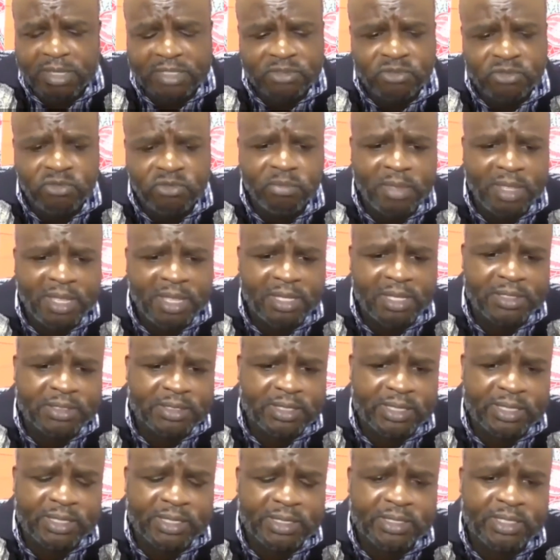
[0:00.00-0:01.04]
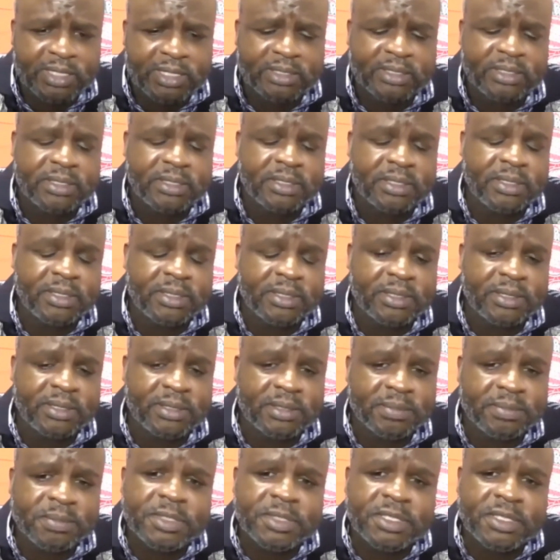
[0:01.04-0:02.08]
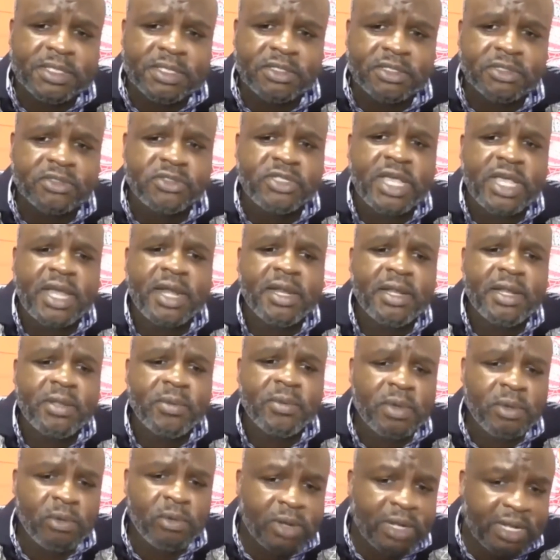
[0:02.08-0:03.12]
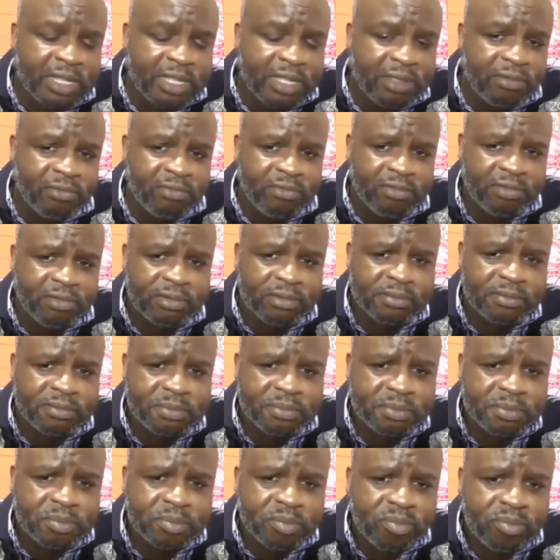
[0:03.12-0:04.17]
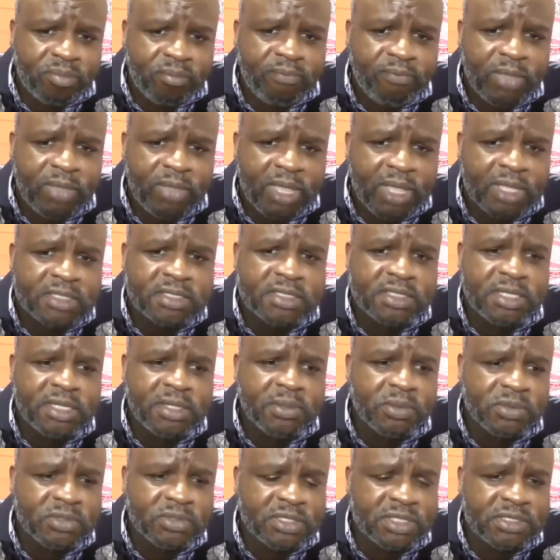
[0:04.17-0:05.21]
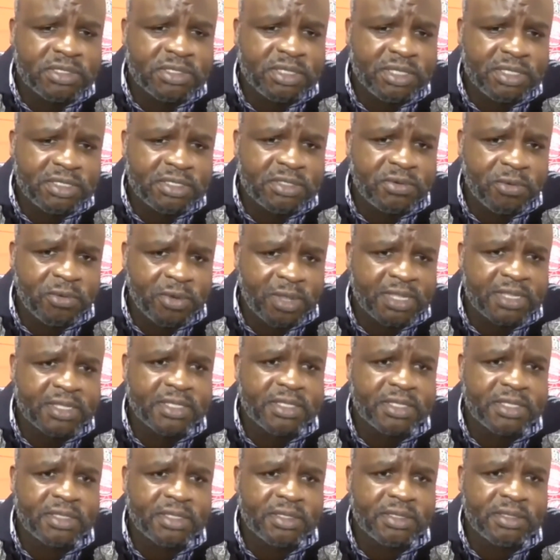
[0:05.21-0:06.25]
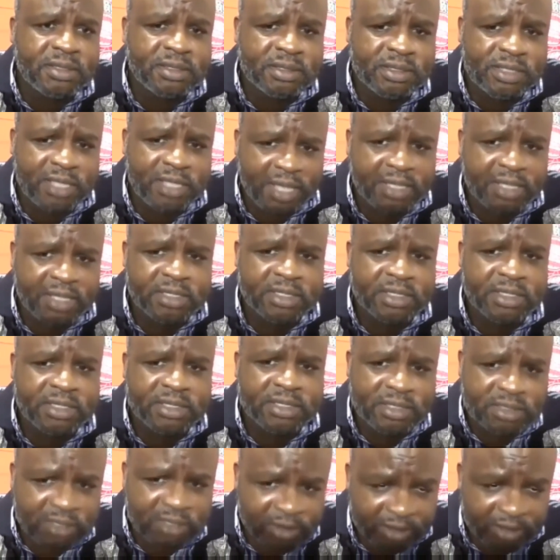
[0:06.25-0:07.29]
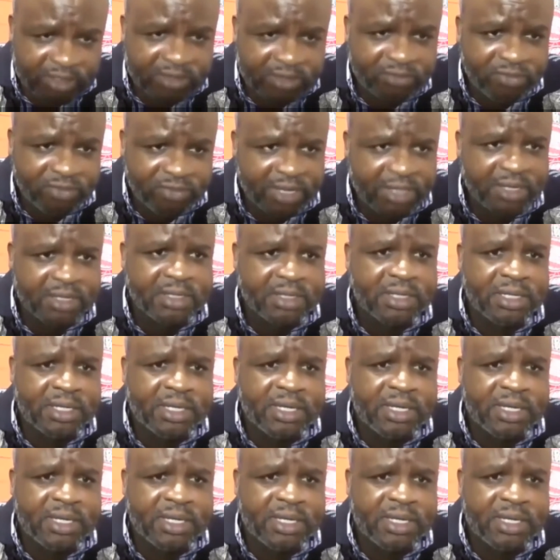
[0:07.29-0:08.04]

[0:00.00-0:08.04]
make that society where we live see was this great date, this great event,